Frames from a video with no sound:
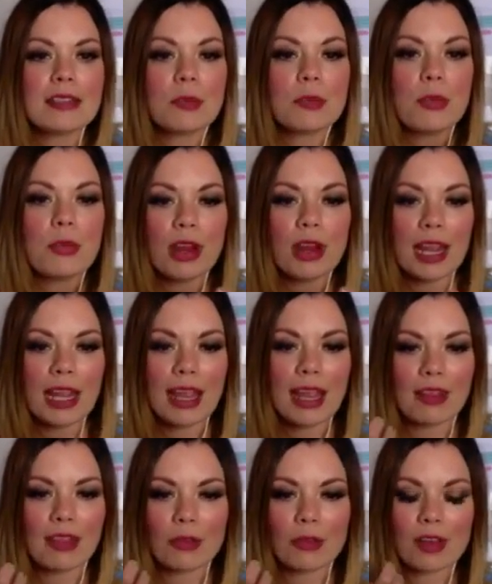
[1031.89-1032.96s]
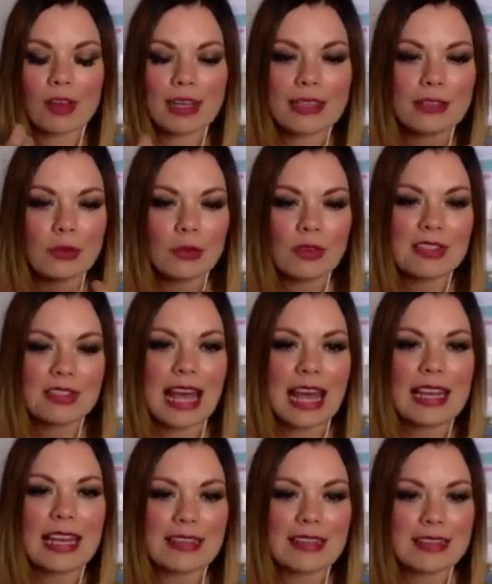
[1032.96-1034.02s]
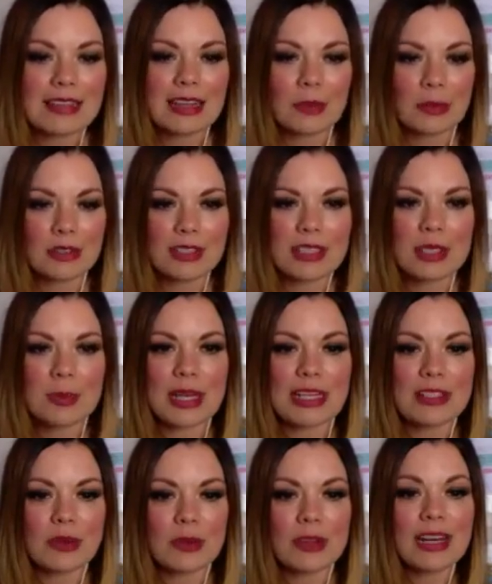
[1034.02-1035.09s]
to bring in the right sort of sellers that I wanted to speak to.